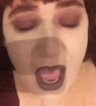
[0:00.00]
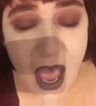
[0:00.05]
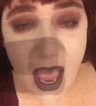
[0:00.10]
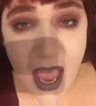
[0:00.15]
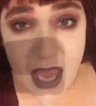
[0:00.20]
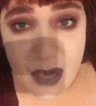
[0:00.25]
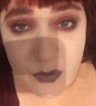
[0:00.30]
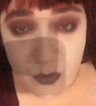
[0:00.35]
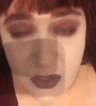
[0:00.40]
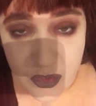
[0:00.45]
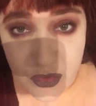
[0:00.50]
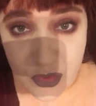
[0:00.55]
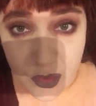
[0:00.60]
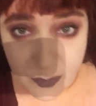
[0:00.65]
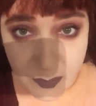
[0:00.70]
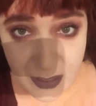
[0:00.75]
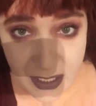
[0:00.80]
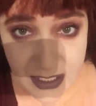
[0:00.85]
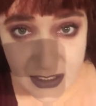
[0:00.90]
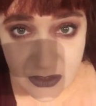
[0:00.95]
and
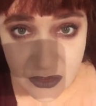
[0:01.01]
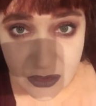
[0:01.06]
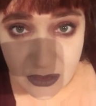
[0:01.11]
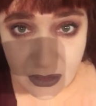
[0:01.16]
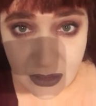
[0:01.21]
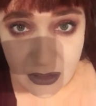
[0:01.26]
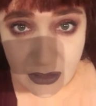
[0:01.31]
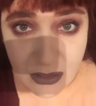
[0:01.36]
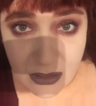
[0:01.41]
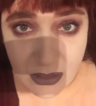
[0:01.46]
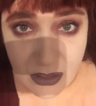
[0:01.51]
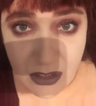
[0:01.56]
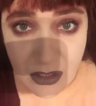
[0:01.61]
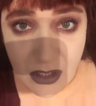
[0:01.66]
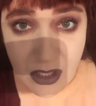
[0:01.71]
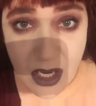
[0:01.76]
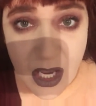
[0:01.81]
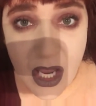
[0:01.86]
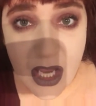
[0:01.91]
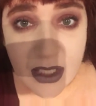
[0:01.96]
Richard Painter
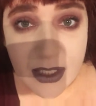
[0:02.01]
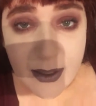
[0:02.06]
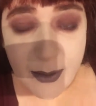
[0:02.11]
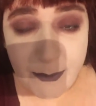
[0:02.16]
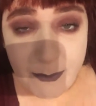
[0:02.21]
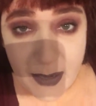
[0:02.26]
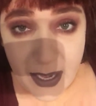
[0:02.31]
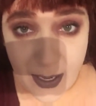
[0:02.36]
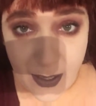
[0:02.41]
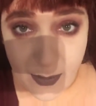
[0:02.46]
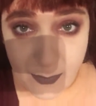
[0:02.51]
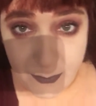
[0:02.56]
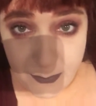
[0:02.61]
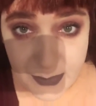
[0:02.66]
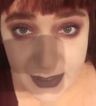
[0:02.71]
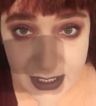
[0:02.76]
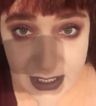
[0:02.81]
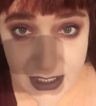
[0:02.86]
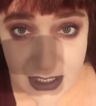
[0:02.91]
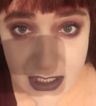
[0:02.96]
compare
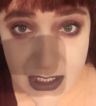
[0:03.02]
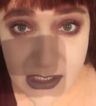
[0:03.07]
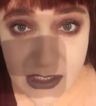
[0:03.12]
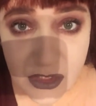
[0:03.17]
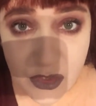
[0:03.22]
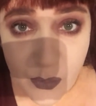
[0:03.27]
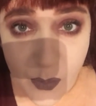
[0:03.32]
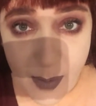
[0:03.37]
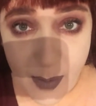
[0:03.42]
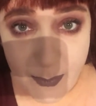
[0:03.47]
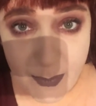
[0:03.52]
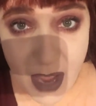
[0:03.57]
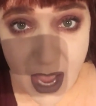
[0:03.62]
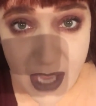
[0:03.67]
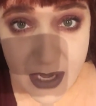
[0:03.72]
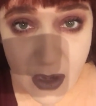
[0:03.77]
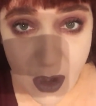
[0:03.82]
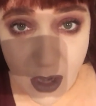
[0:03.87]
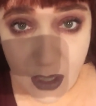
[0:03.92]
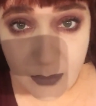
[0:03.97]
me to
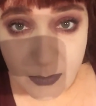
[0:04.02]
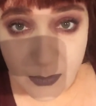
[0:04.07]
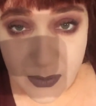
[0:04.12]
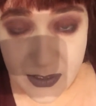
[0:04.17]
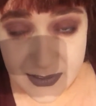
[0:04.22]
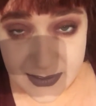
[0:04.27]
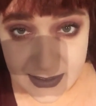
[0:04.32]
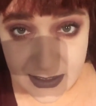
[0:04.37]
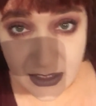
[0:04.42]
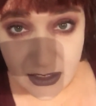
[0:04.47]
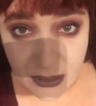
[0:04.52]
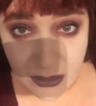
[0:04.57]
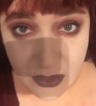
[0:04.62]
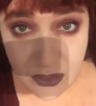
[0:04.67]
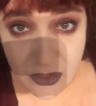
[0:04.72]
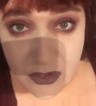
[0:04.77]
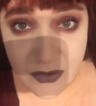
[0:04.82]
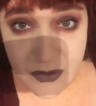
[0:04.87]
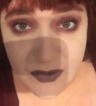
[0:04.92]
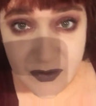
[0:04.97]
Ahmaud Arbery's
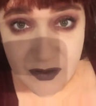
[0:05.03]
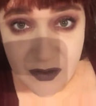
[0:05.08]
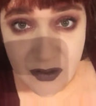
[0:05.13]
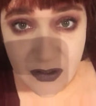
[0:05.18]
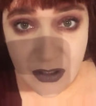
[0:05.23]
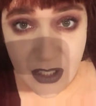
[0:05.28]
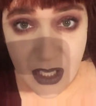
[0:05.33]
killers